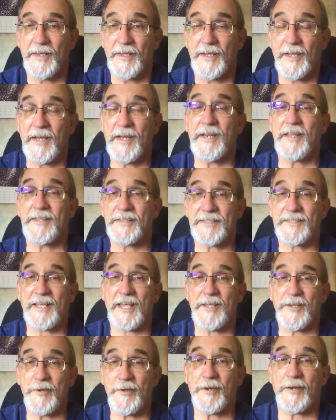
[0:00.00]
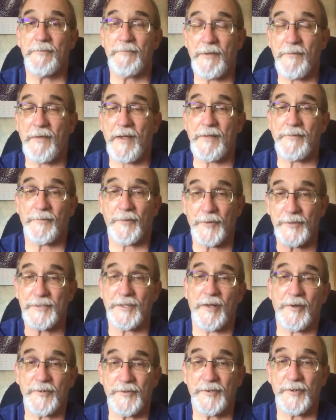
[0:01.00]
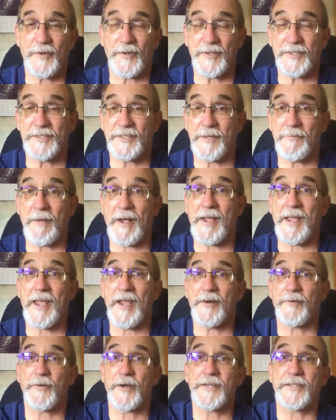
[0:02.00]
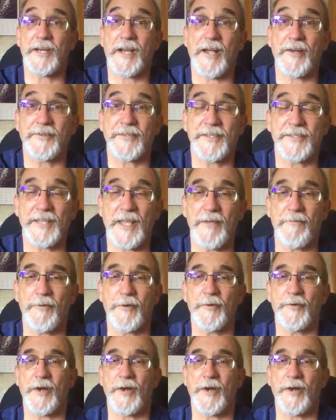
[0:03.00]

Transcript: He didn't say, you can be faithful as long as you can see my hand reaching out to save you.